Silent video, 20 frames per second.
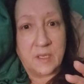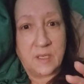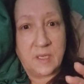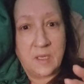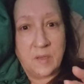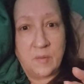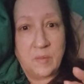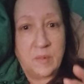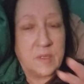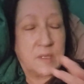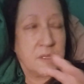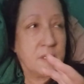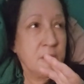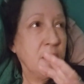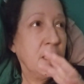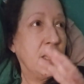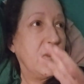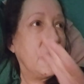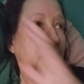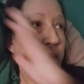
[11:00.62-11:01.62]
It was
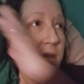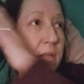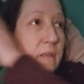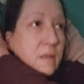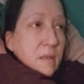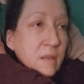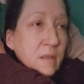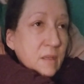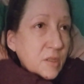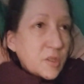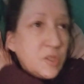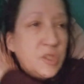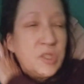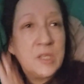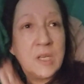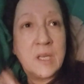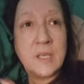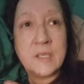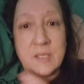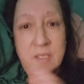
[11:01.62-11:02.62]
like
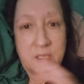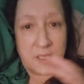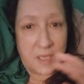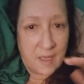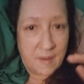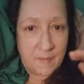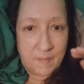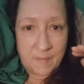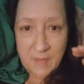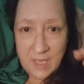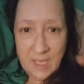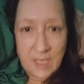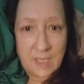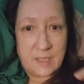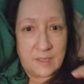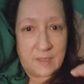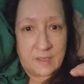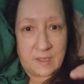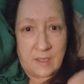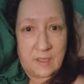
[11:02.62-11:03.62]
just
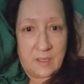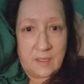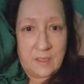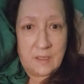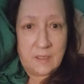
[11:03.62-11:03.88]
amazing.